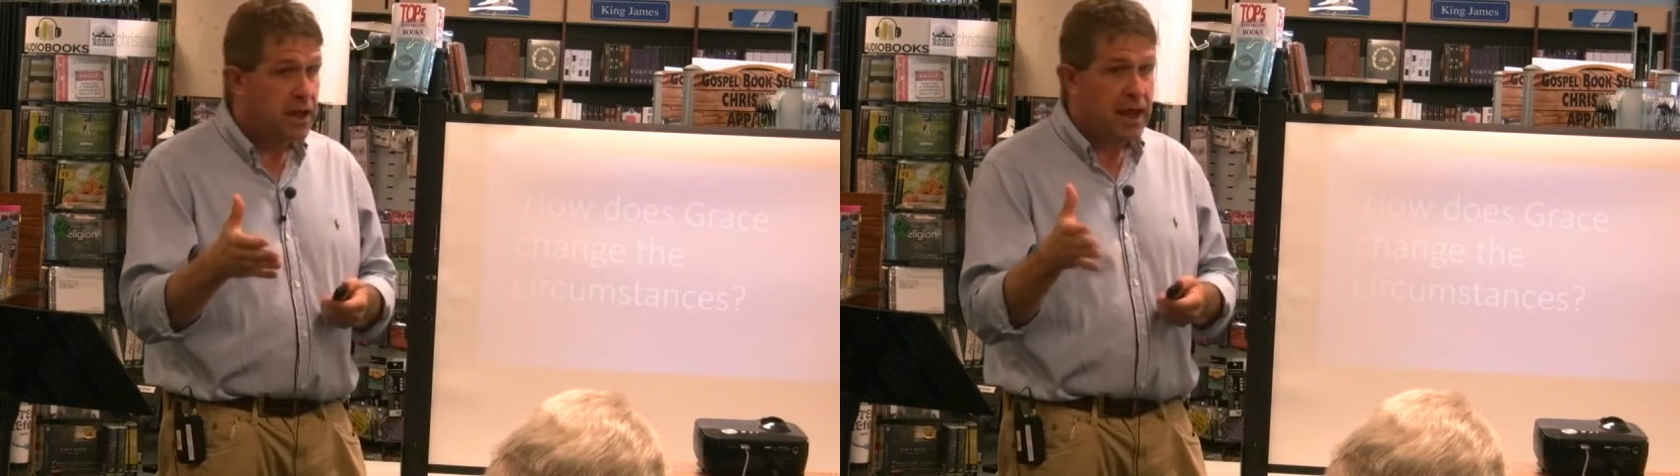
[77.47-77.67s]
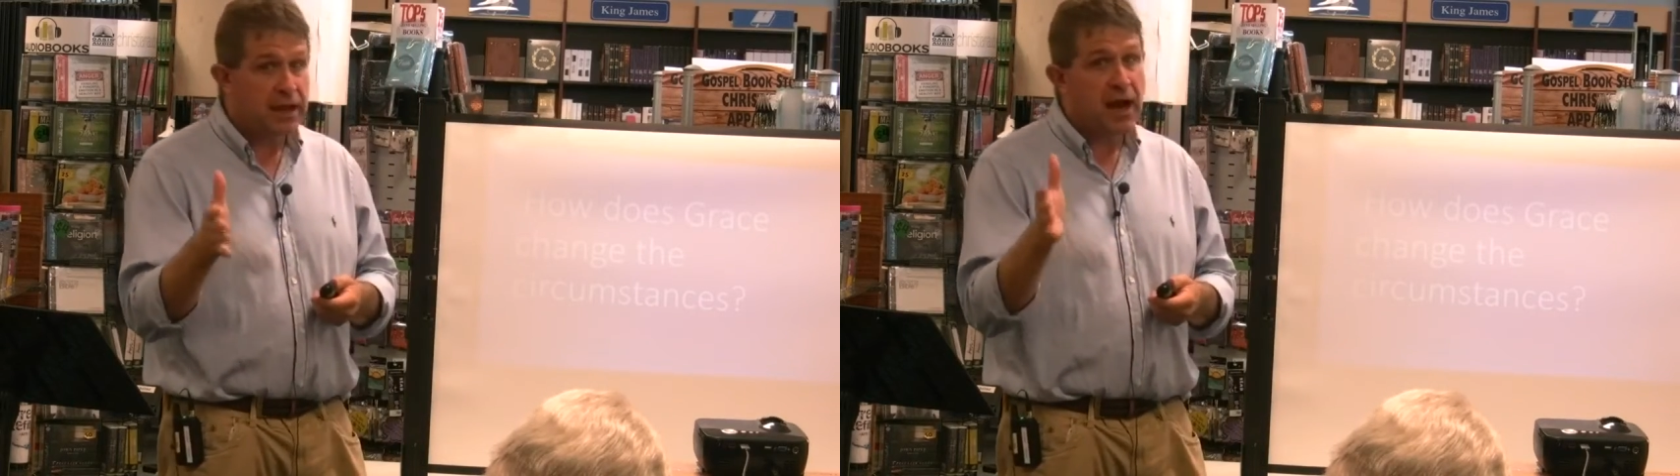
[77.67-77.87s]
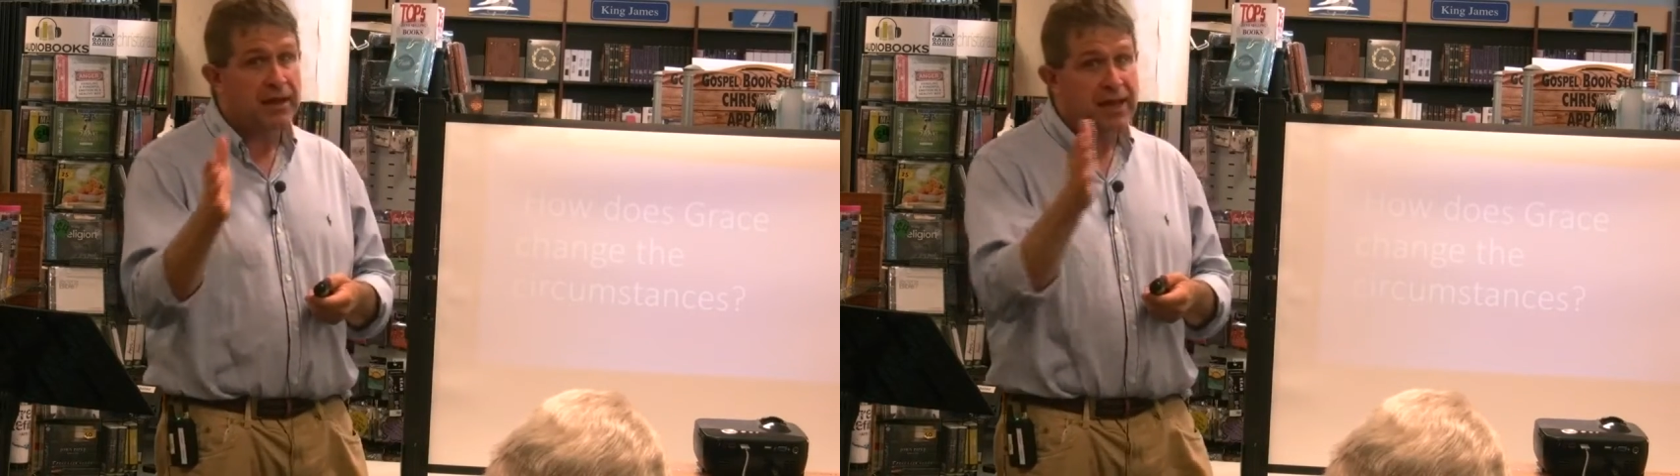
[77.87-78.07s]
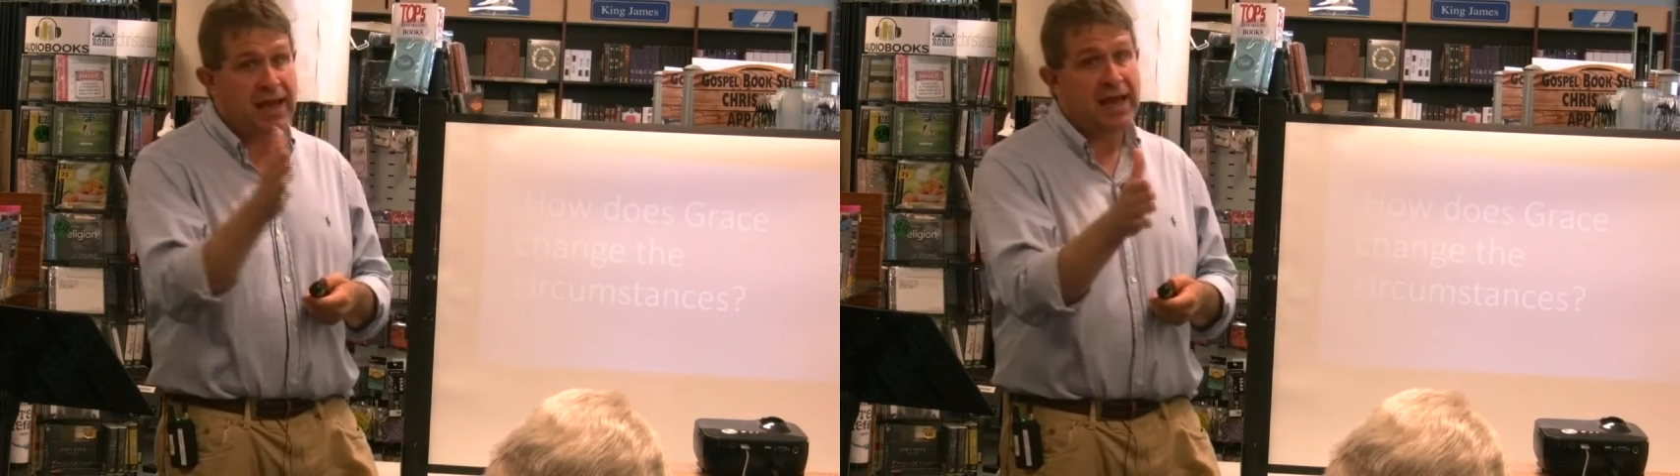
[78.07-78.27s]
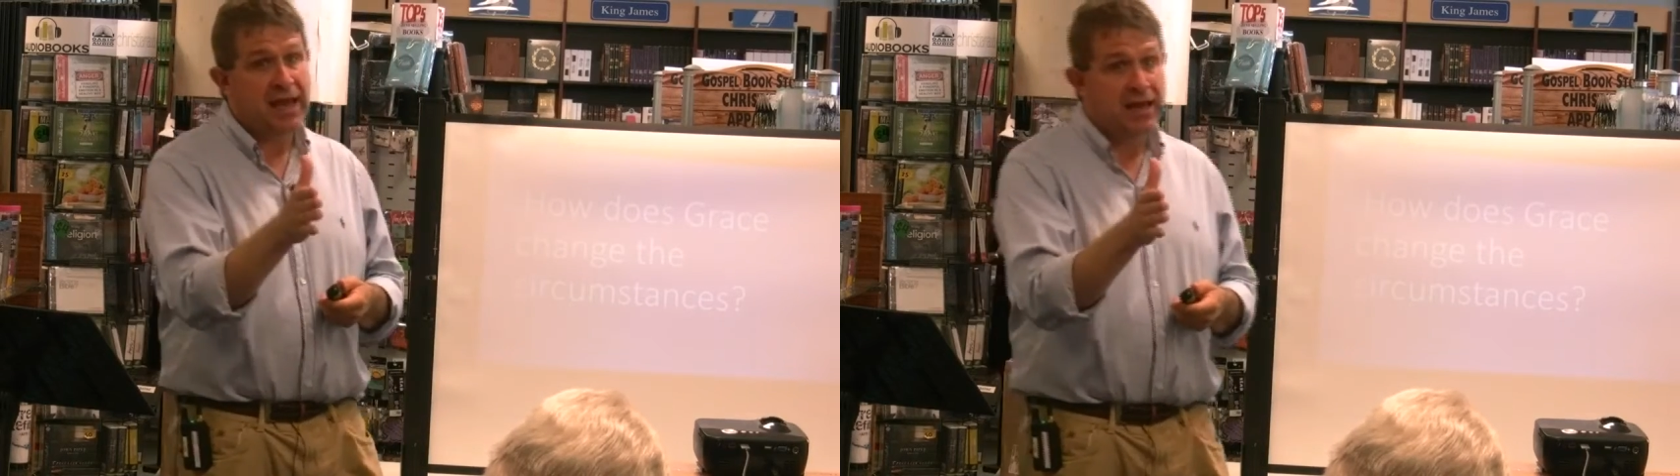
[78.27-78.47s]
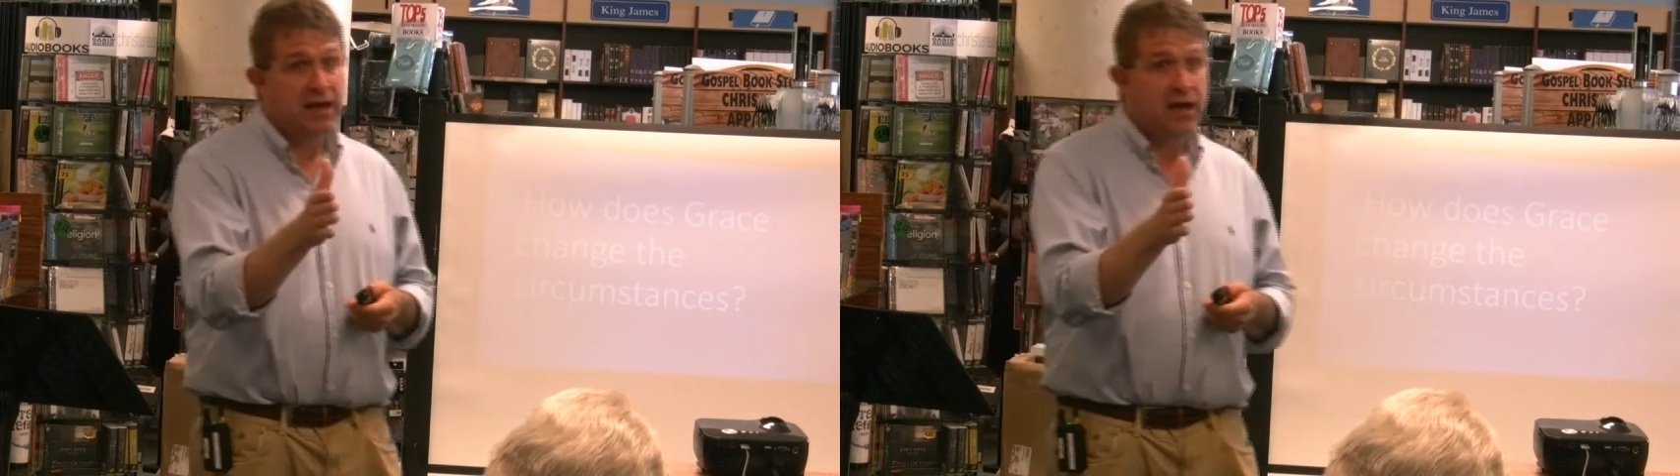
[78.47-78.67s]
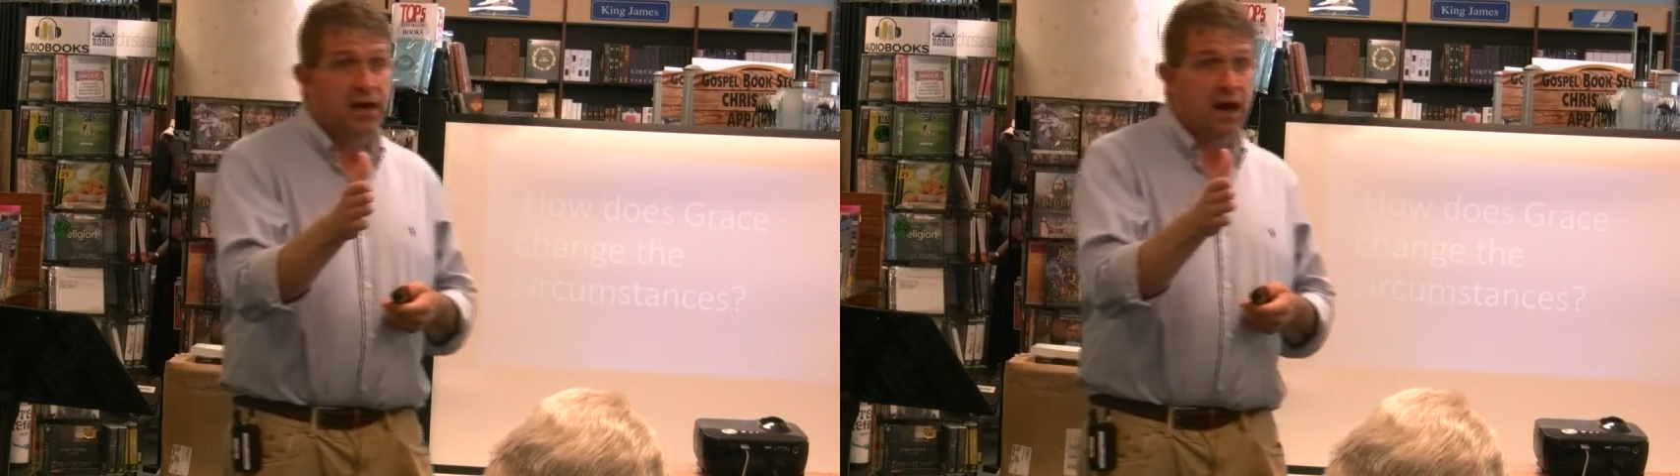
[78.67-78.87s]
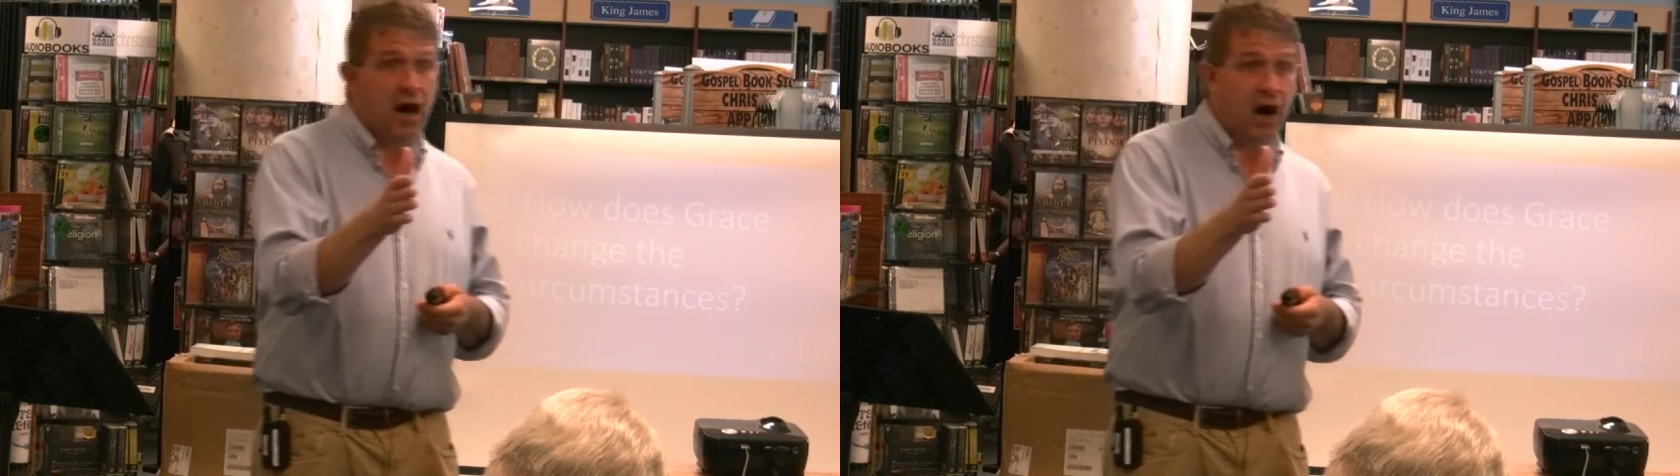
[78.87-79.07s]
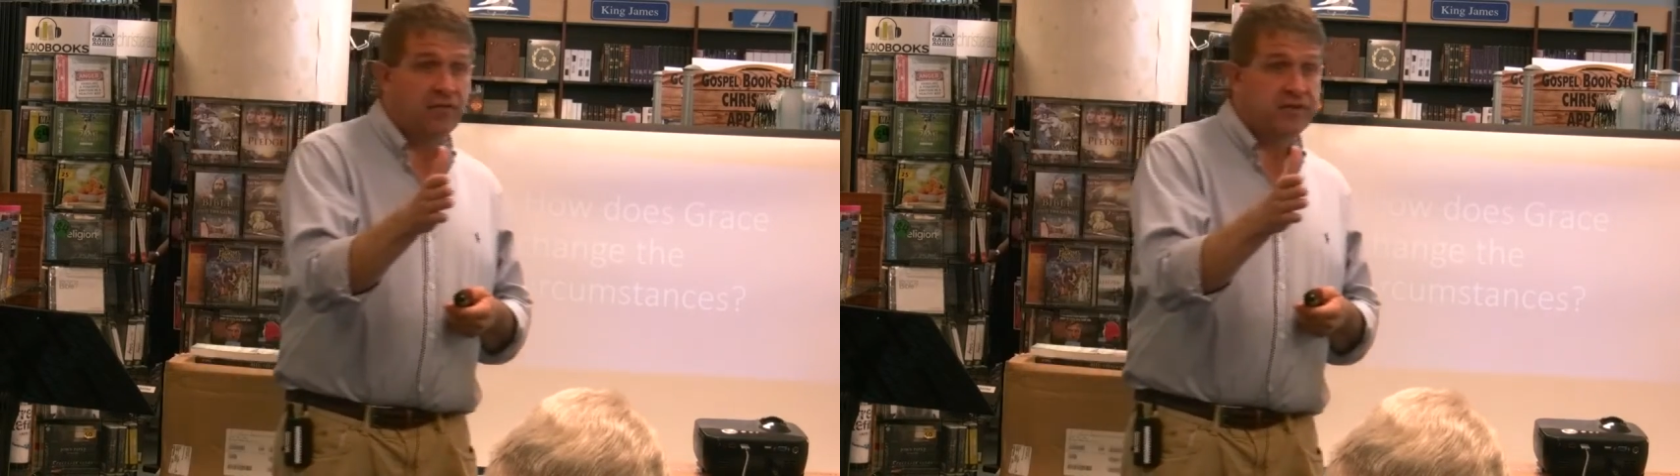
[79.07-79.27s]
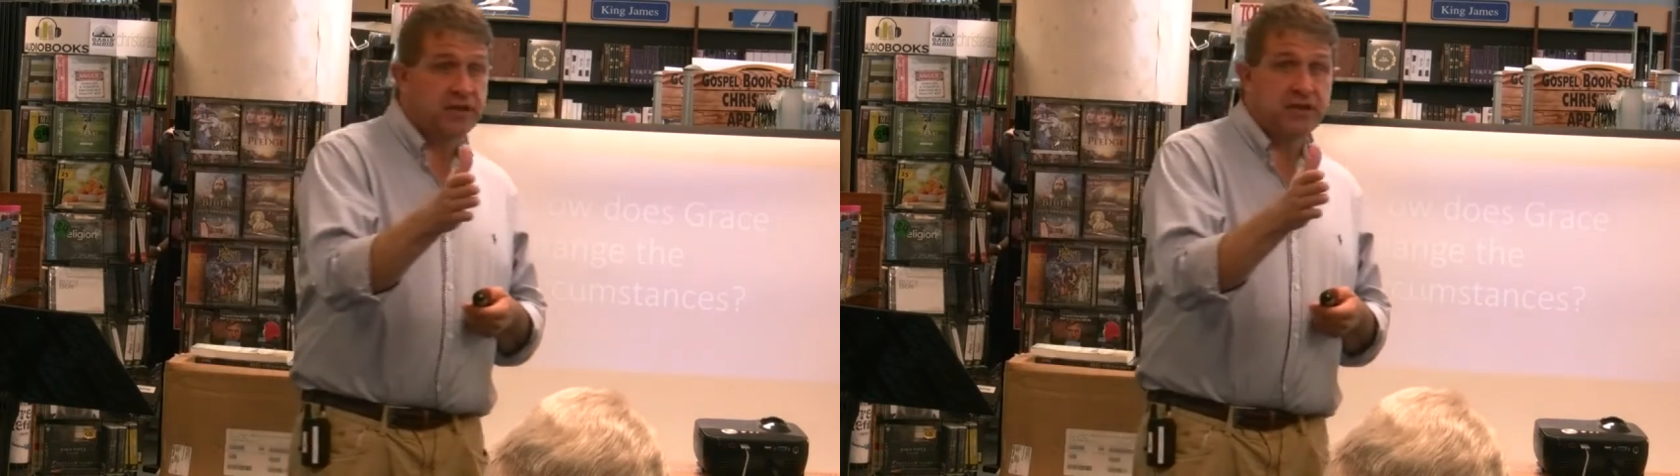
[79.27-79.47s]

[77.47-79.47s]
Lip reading: and God can often